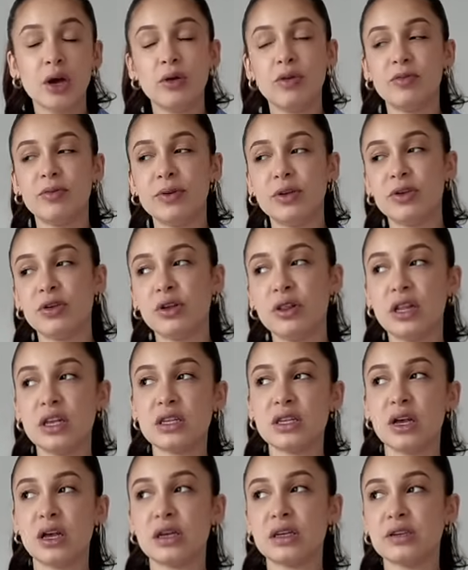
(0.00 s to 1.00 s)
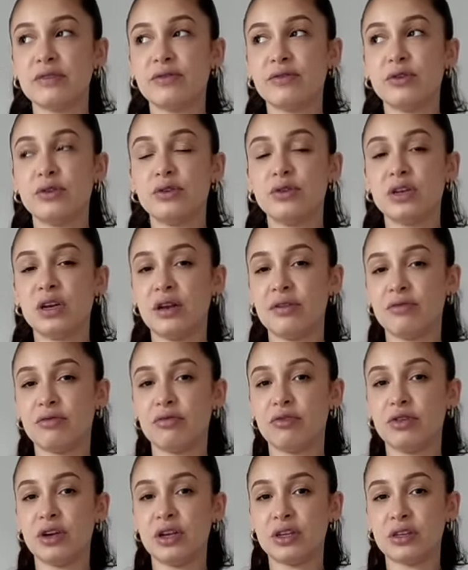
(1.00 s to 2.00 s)
We've been doing these like food
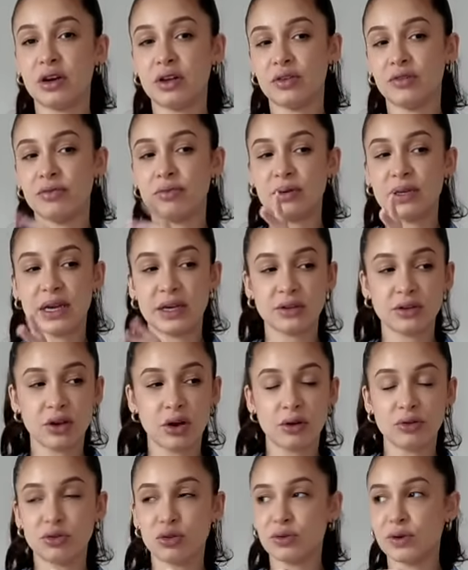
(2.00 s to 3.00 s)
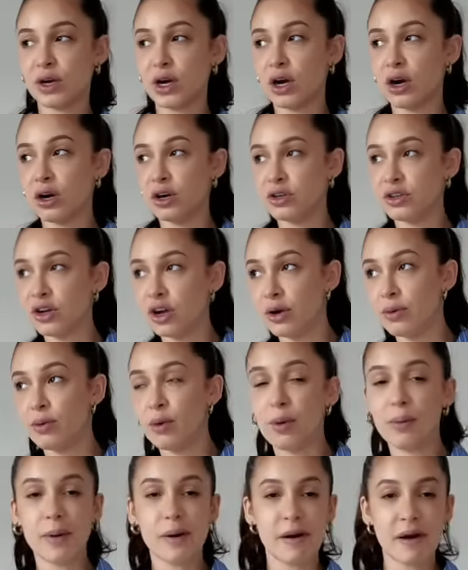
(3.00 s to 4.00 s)
deliveries, either from Tesco's or Ocado
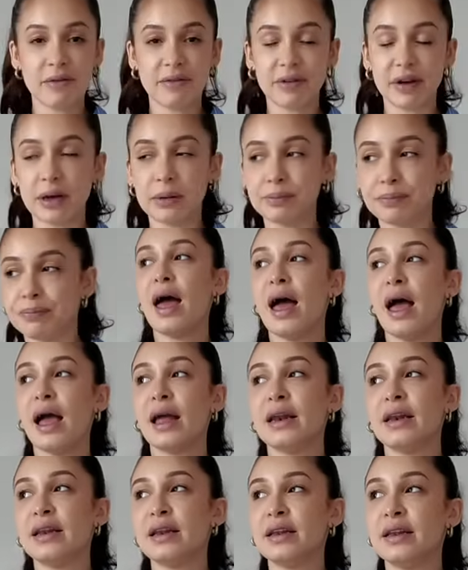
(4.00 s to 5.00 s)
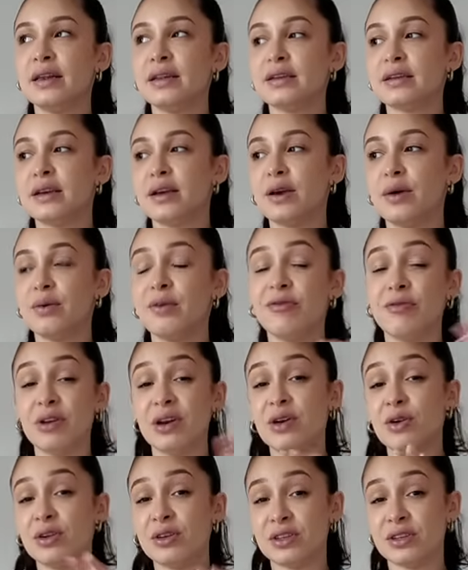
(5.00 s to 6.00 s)
or wherever, and we've really
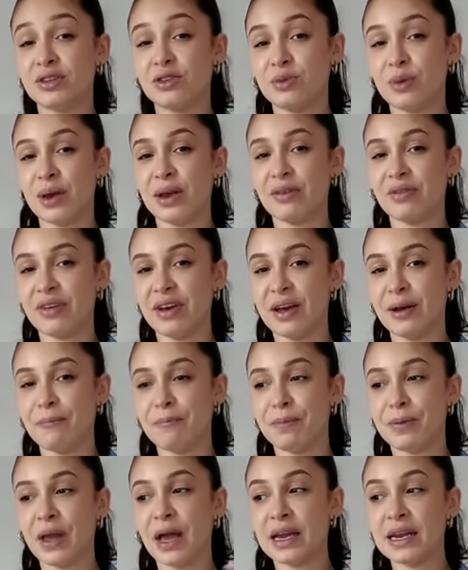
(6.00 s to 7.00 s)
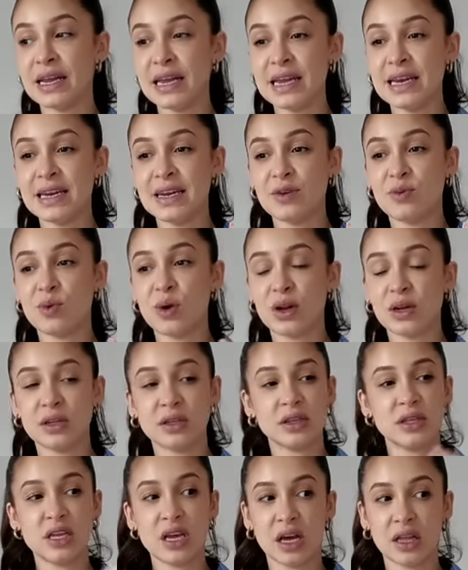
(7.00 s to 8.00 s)
got into the swing of it. And he did one
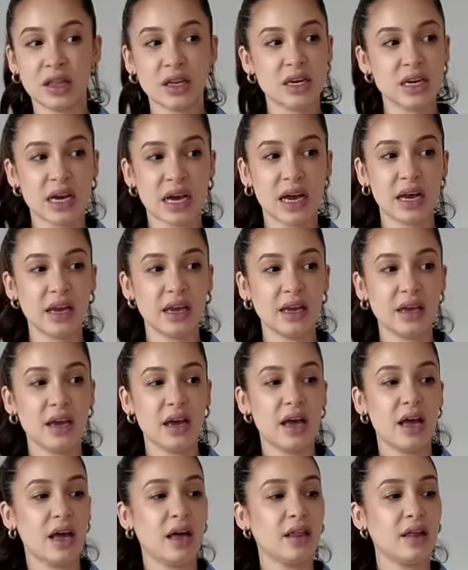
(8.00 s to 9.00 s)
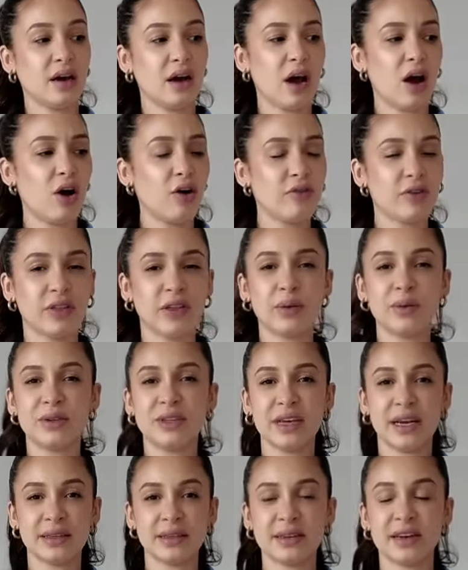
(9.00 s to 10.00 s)
the other day. The cut-off, I think, was
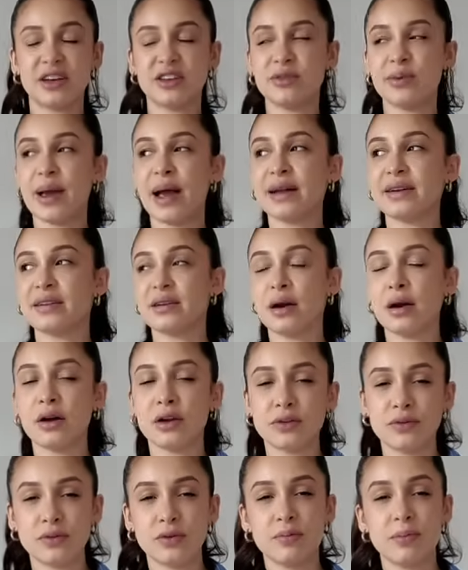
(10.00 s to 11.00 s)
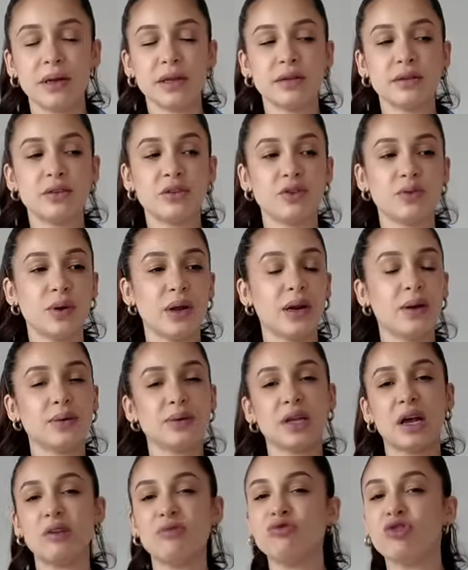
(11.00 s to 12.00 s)
yesterday, so we added the last few bits into it, and he
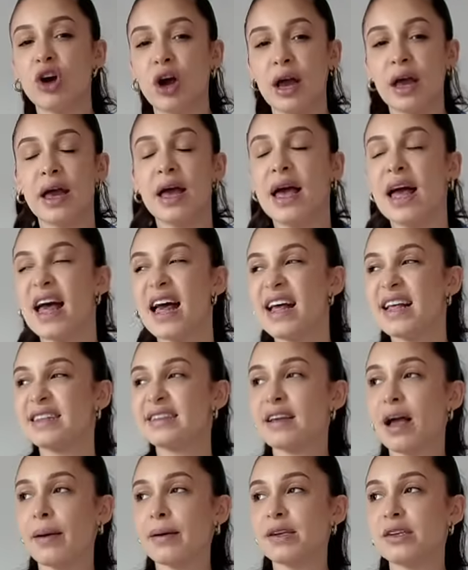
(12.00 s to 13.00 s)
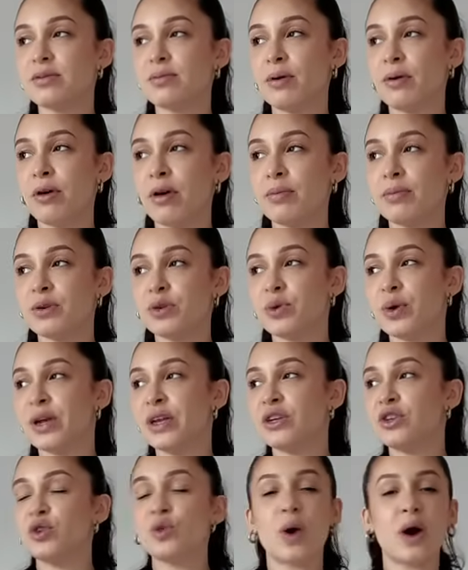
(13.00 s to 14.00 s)
was like, right, it's coming tomorrow
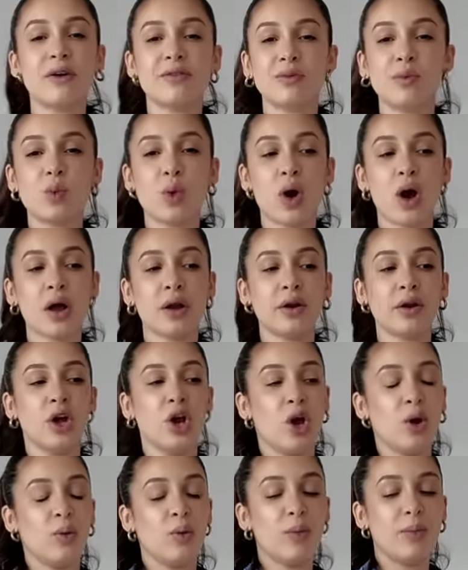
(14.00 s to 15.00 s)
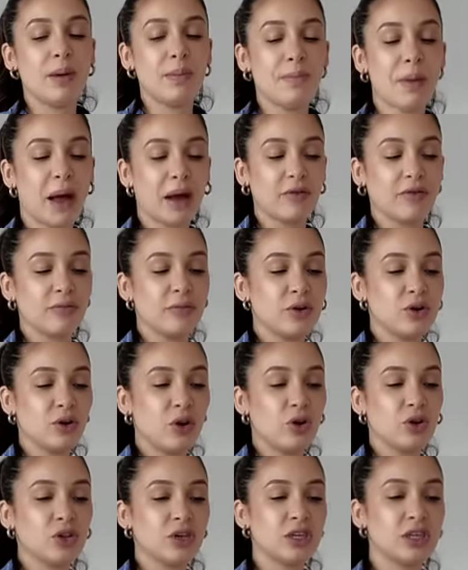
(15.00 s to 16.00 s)
between 12 and 1, we'll be back from the
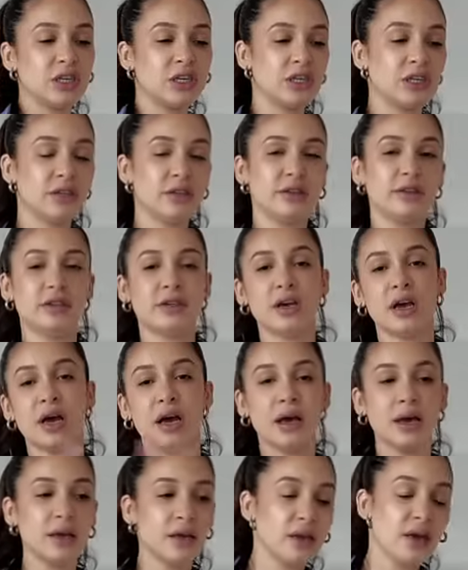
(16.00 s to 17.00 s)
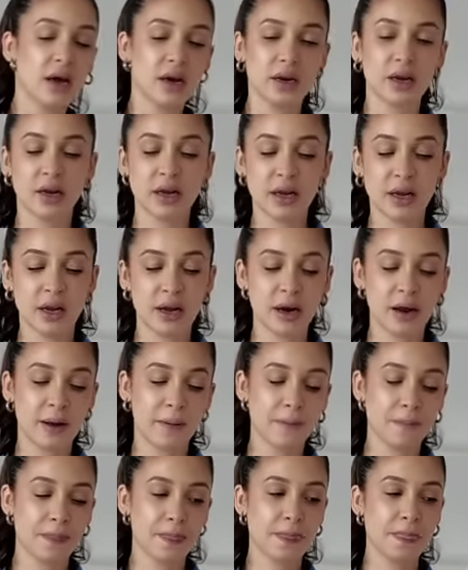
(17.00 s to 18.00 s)
doctors, yada, yada,
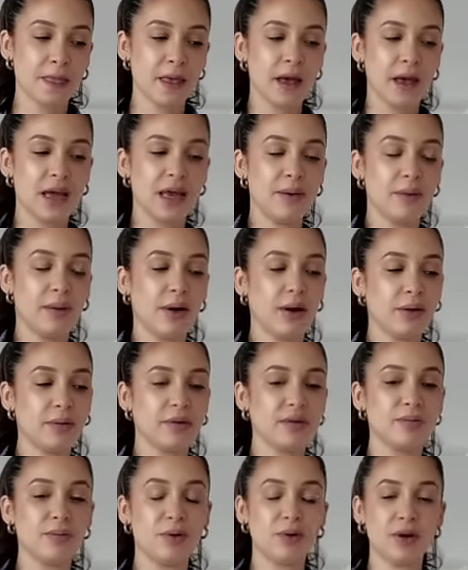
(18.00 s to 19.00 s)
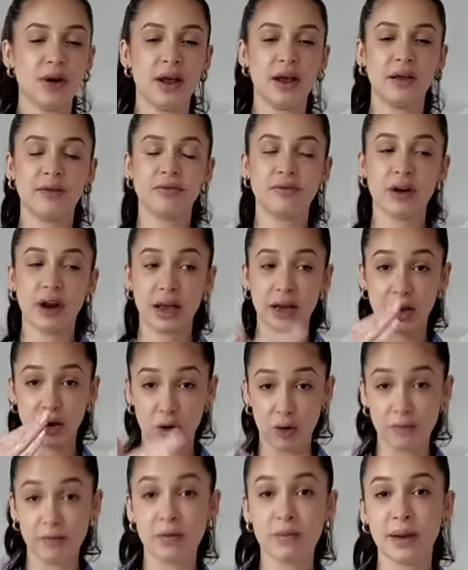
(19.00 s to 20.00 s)
yada. He woke up this morning for like a
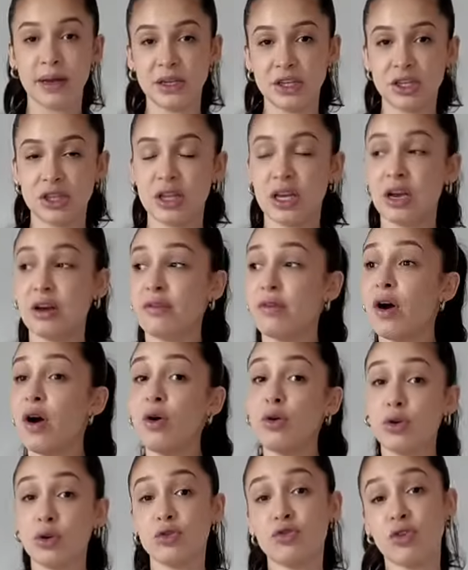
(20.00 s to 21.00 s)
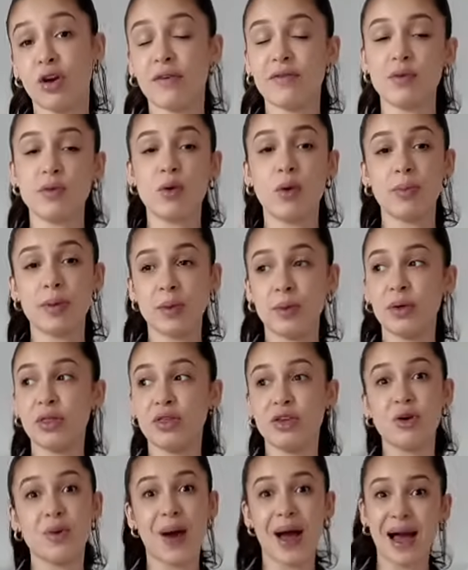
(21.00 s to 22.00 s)
confirmation thing of, oh, your driver will be
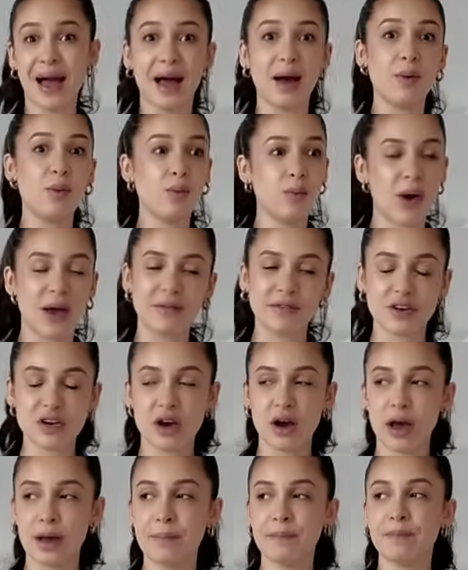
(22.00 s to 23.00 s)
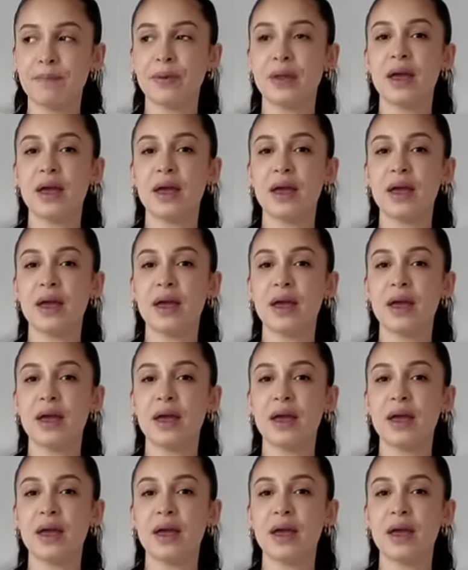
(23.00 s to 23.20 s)
with you at whatever time.